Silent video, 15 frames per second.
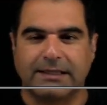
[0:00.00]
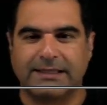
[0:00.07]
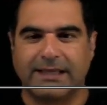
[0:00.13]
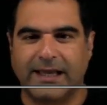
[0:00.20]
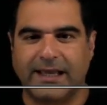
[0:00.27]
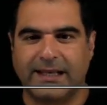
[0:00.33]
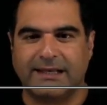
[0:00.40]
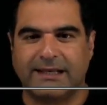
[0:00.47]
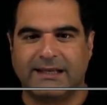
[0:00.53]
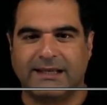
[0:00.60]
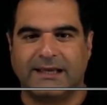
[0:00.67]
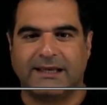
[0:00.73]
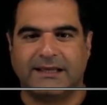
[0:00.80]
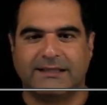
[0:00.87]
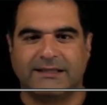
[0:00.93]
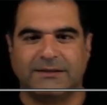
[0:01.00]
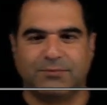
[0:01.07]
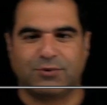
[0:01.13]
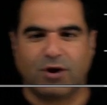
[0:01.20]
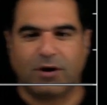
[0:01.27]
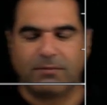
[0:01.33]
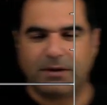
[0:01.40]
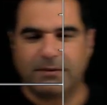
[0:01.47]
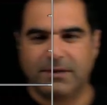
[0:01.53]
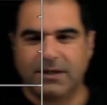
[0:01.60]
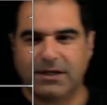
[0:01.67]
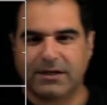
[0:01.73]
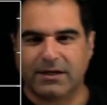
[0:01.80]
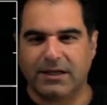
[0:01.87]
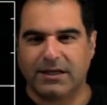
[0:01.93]
Then the problem
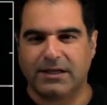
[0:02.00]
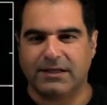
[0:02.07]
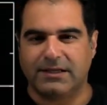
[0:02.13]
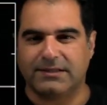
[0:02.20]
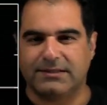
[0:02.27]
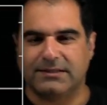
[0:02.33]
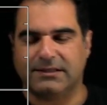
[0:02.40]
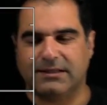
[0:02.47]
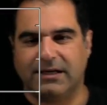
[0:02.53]
here is